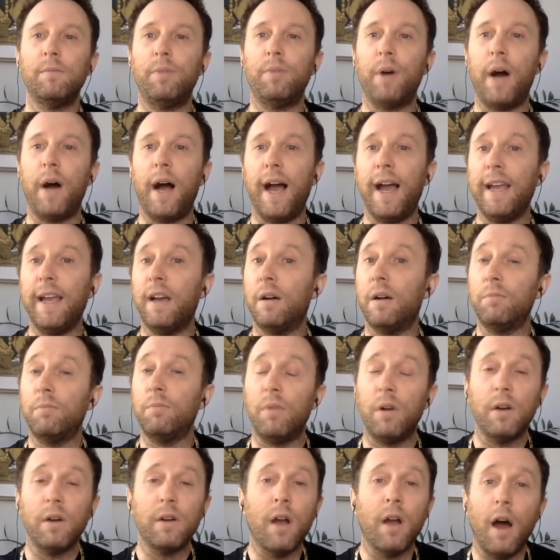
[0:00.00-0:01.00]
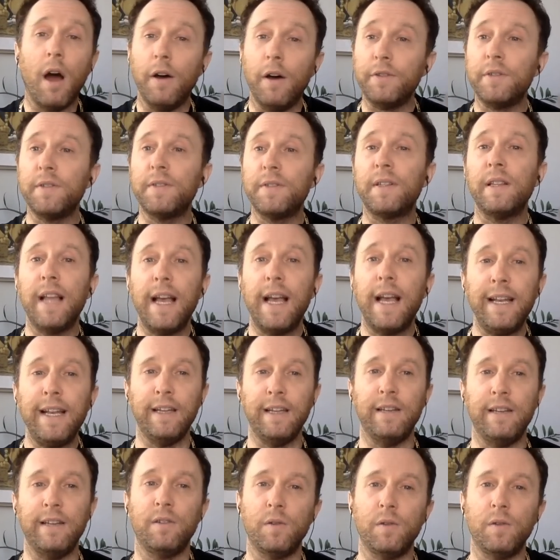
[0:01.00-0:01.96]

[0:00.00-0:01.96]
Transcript: by, among others, Lenin,